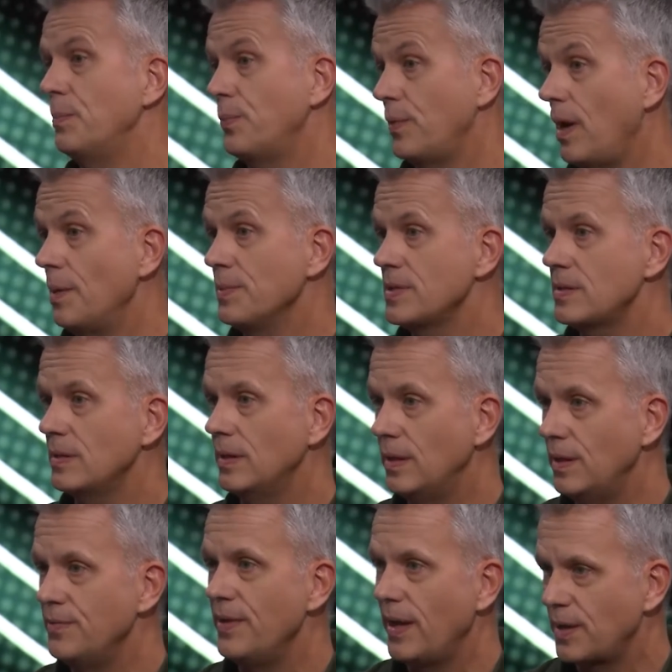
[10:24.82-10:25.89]
There's a game
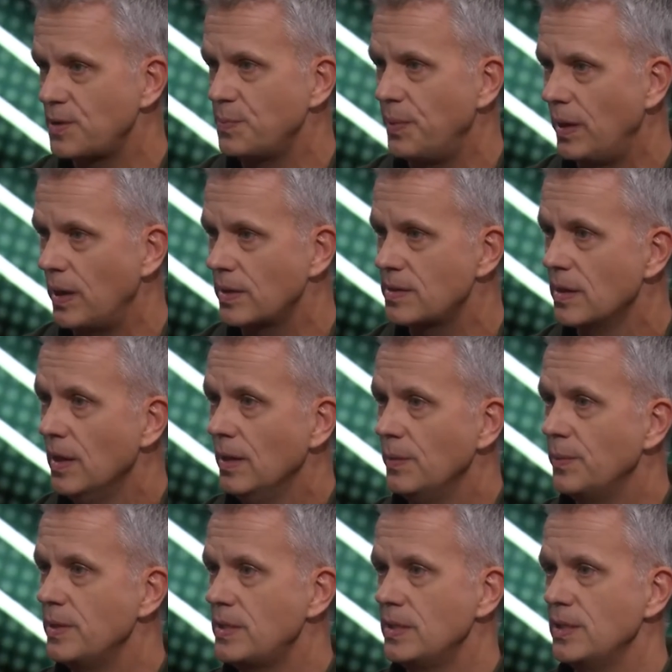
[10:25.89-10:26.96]
called
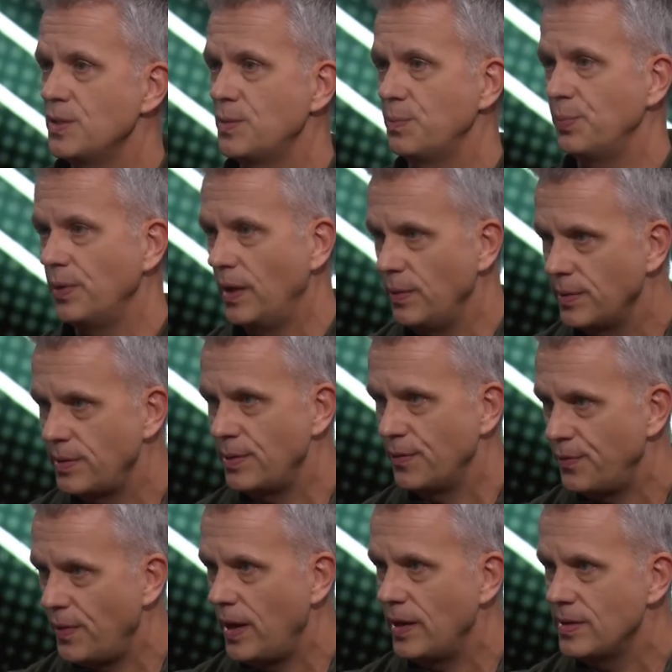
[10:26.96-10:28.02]
Helldivers which is taking
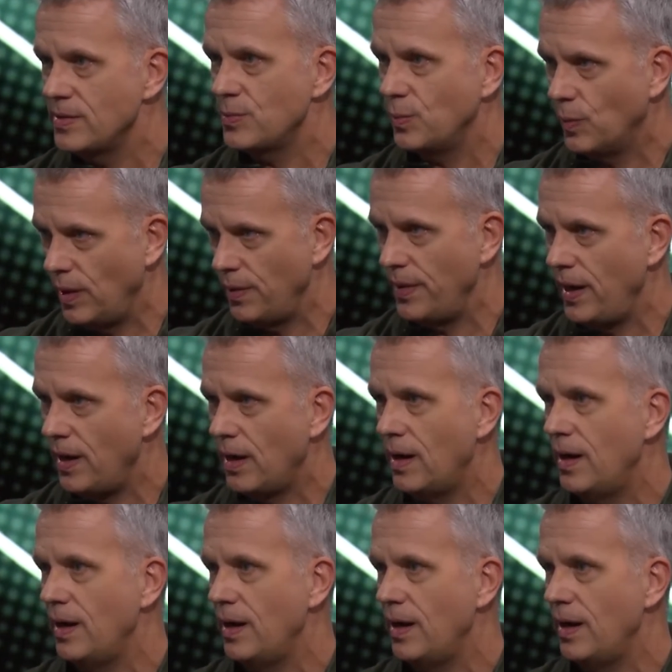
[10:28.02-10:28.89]
the gaming market by